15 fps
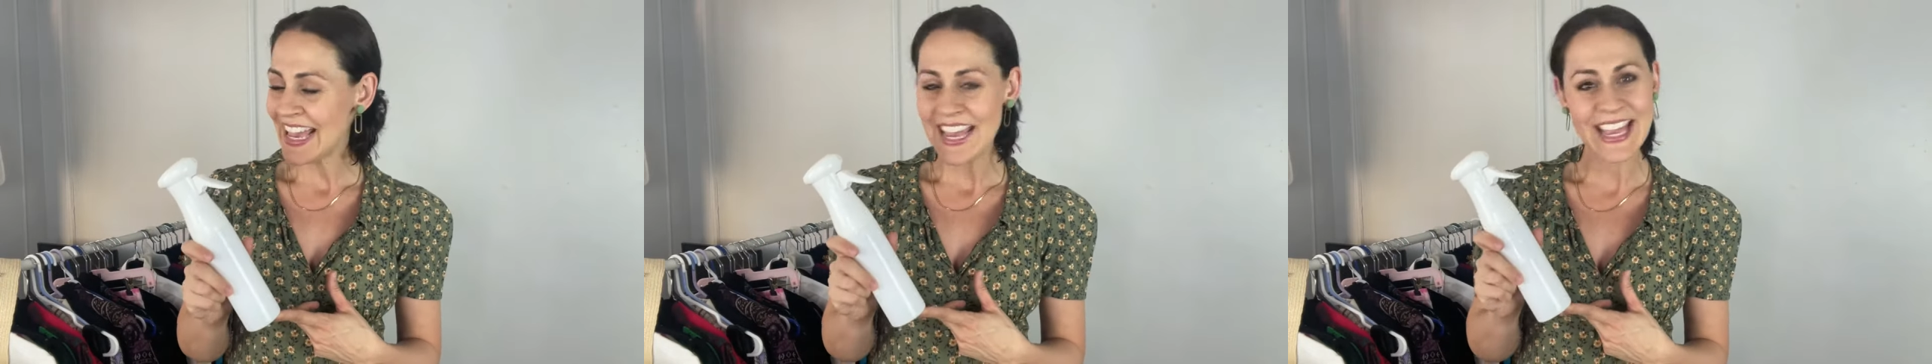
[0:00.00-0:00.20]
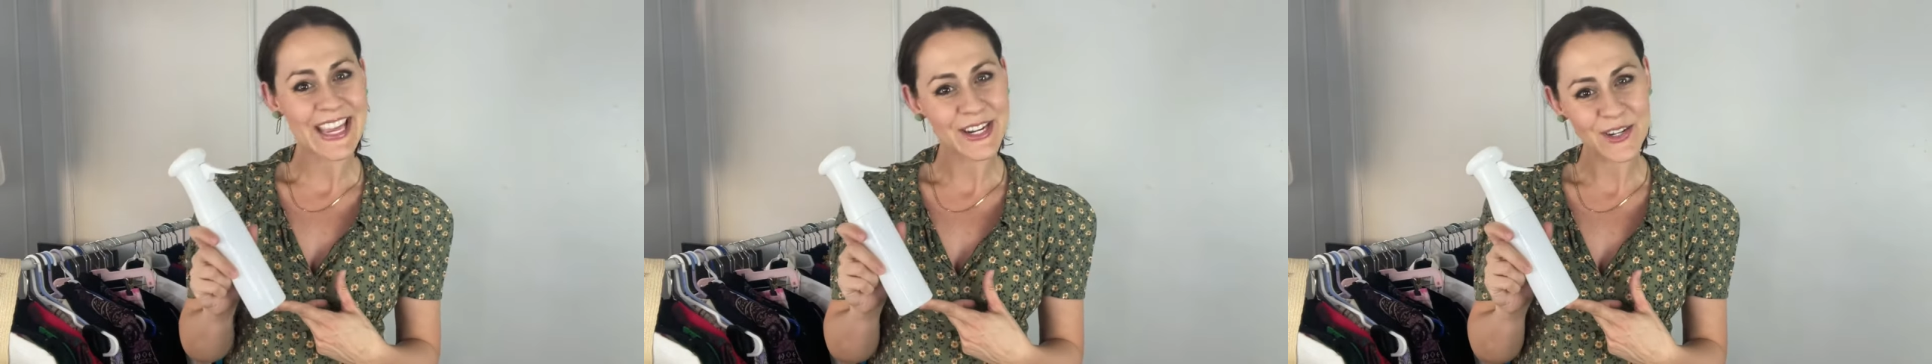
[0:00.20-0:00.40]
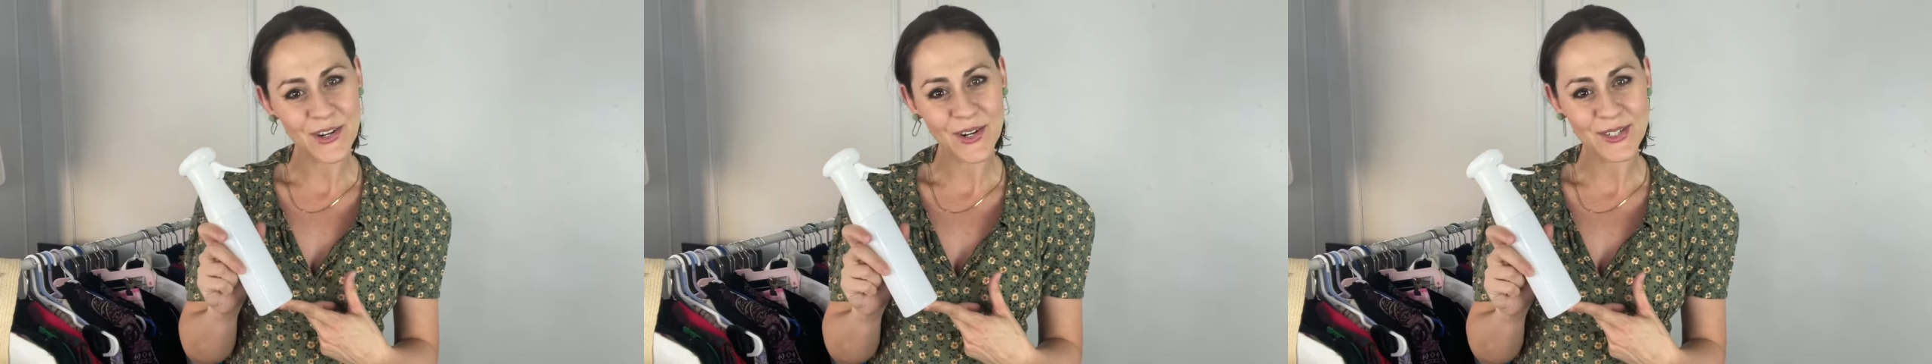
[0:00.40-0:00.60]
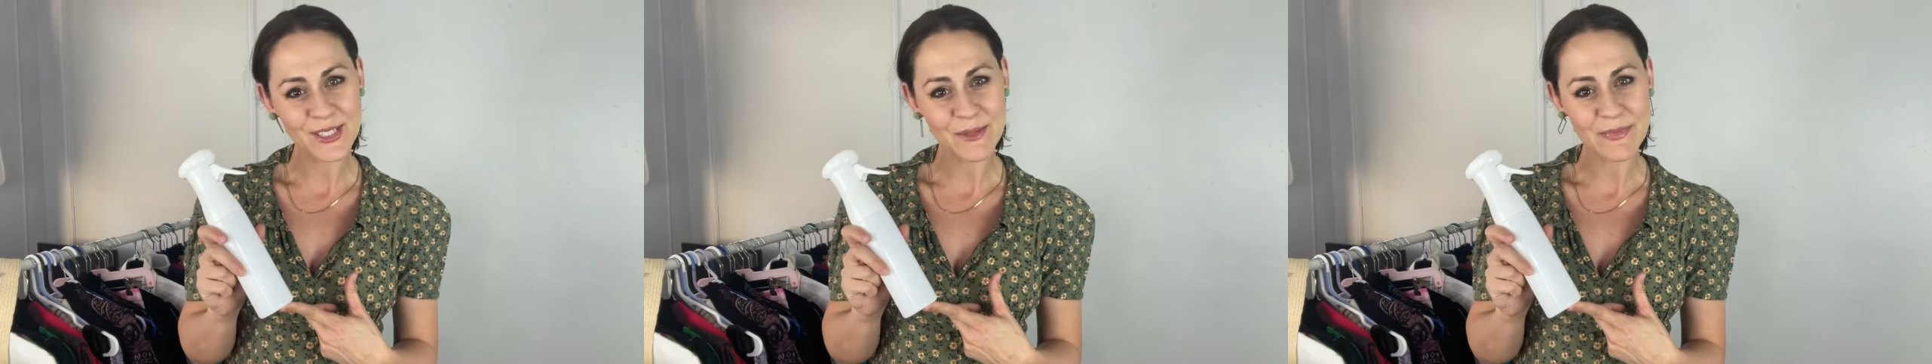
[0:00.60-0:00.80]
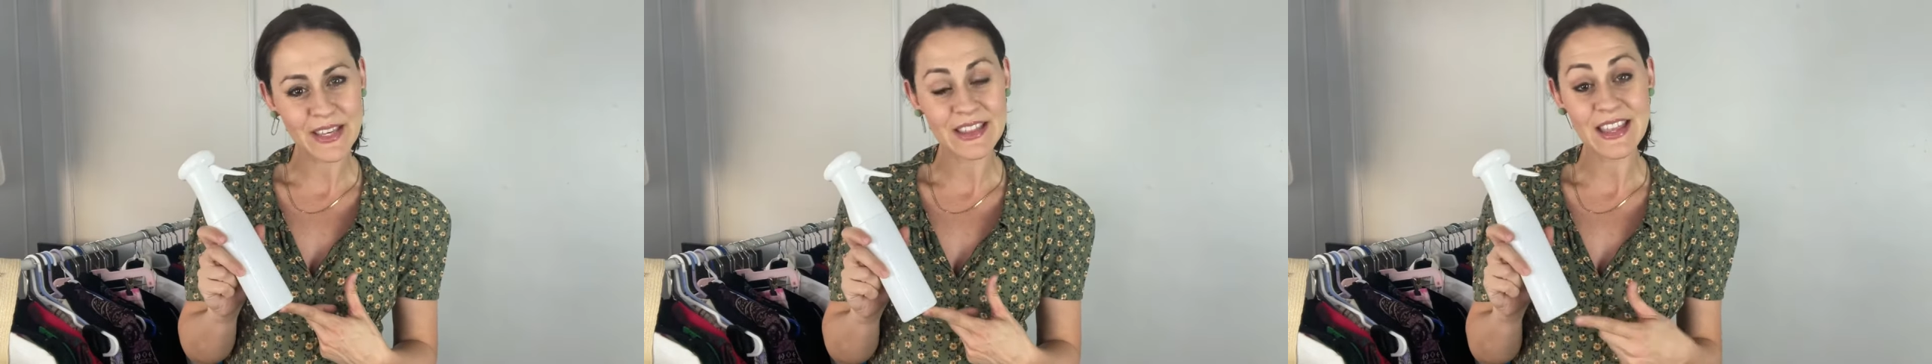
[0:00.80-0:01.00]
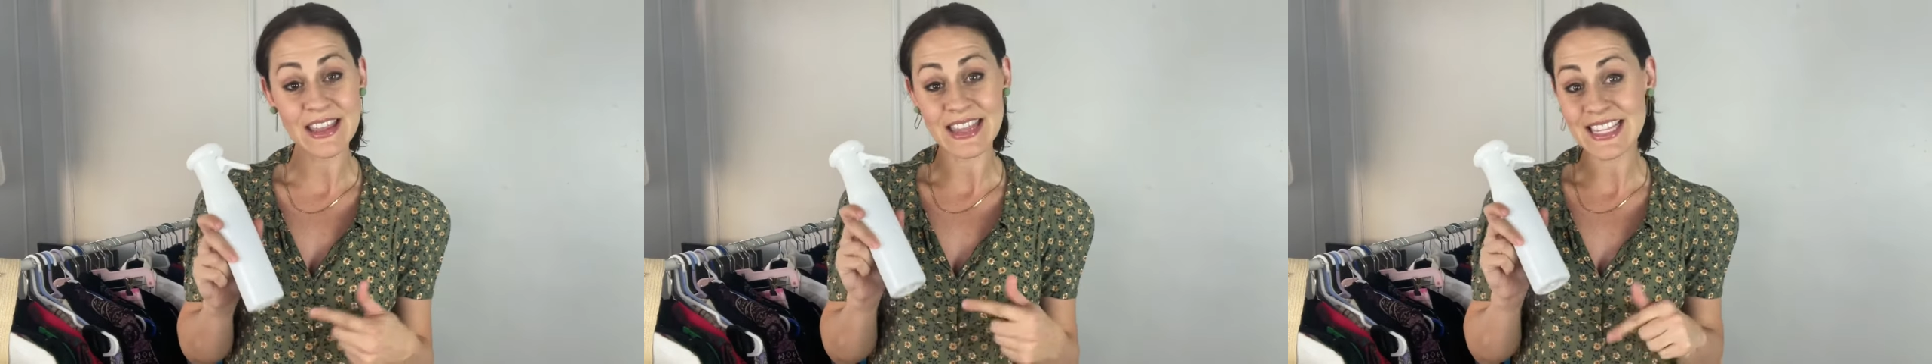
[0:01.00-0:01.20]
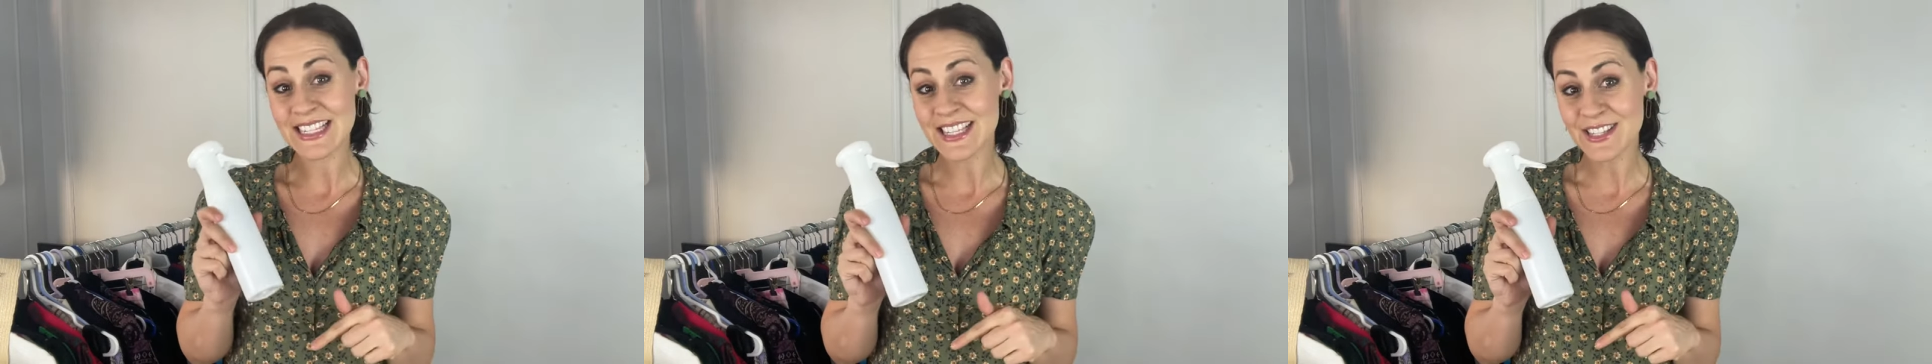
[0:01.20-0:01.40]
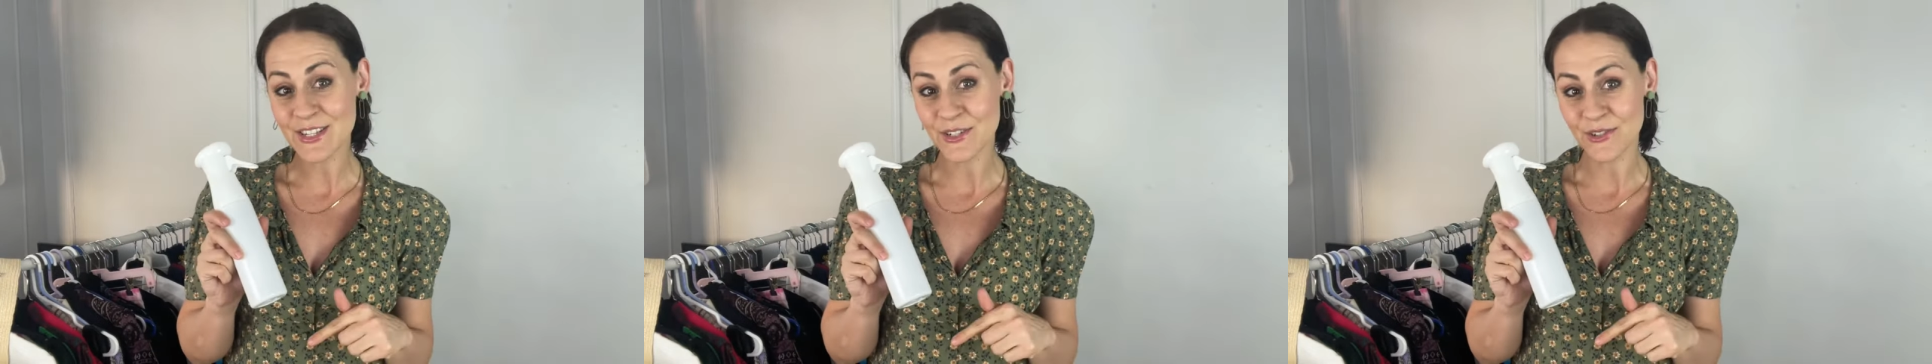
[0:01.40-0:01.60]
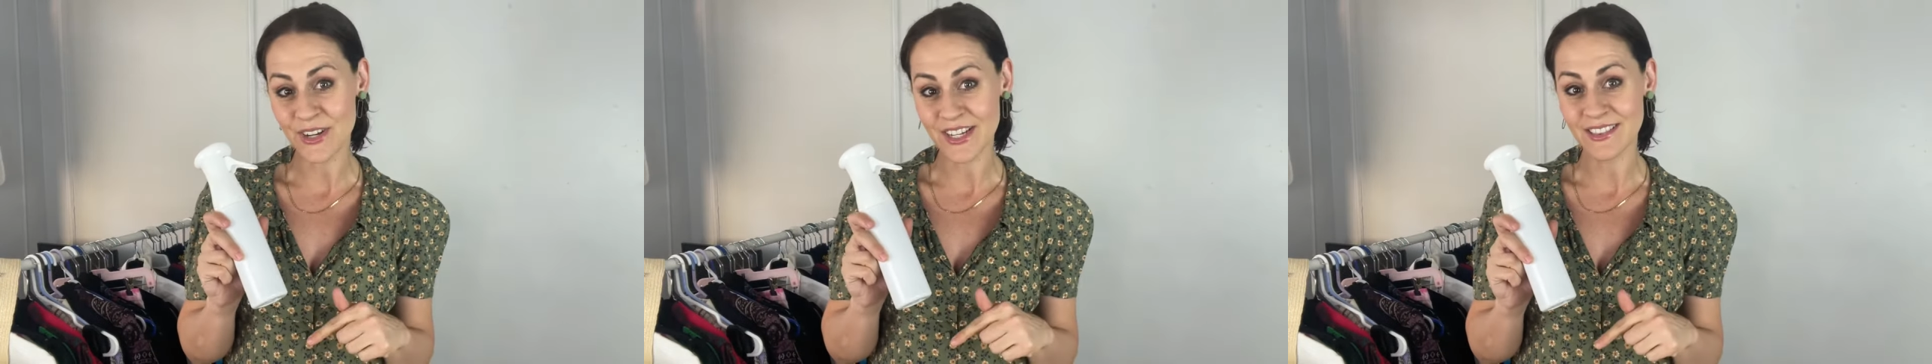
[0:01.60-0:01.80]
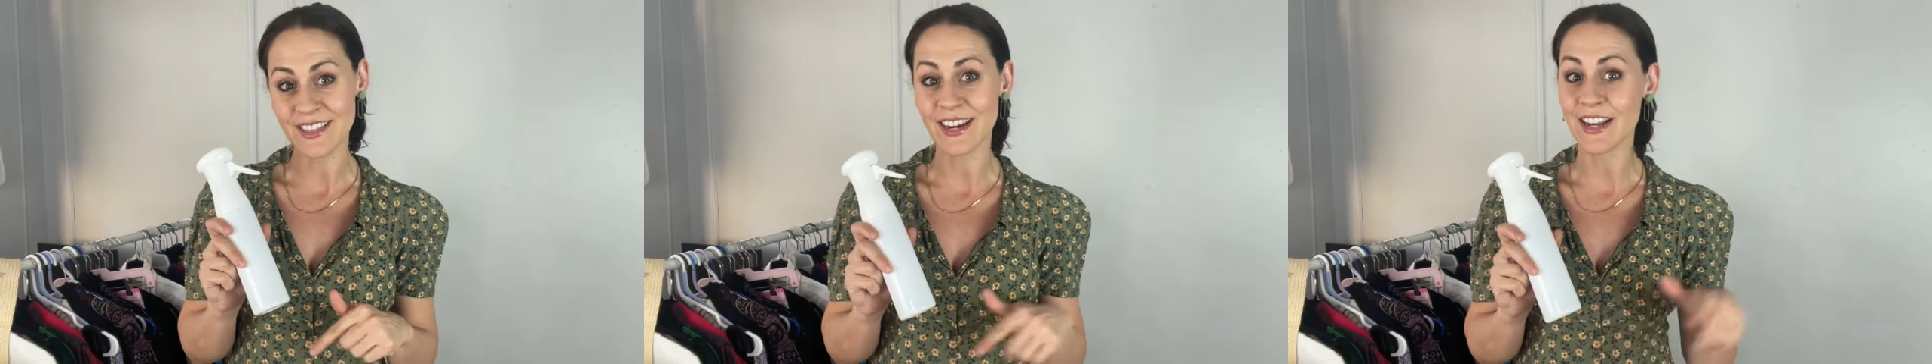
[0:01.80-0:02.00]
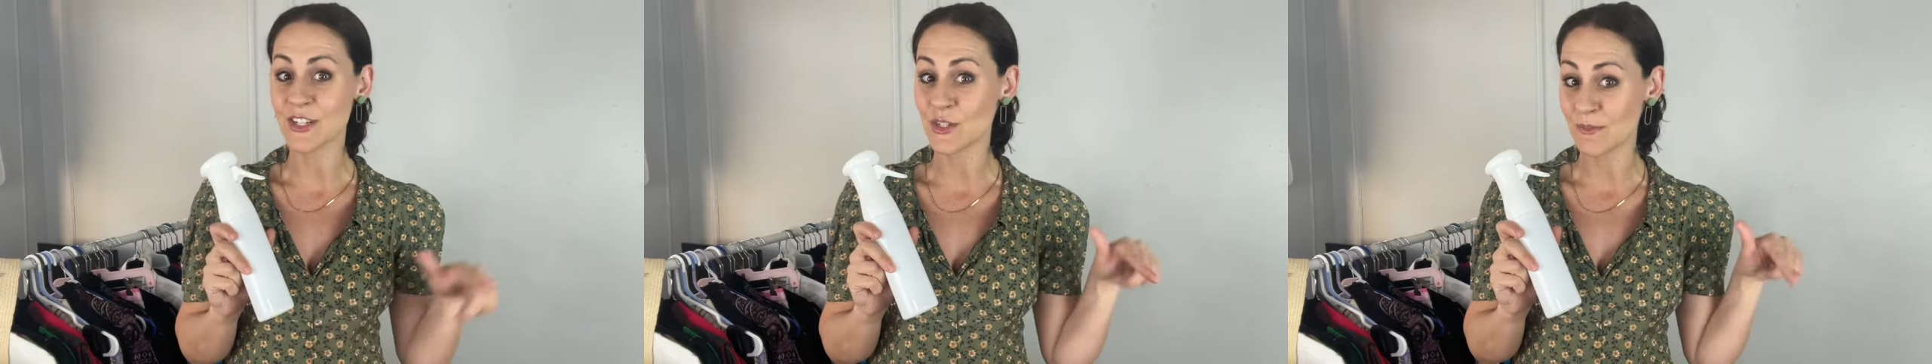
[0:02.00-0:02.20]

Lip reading: it occurred to me that this is a trick that I should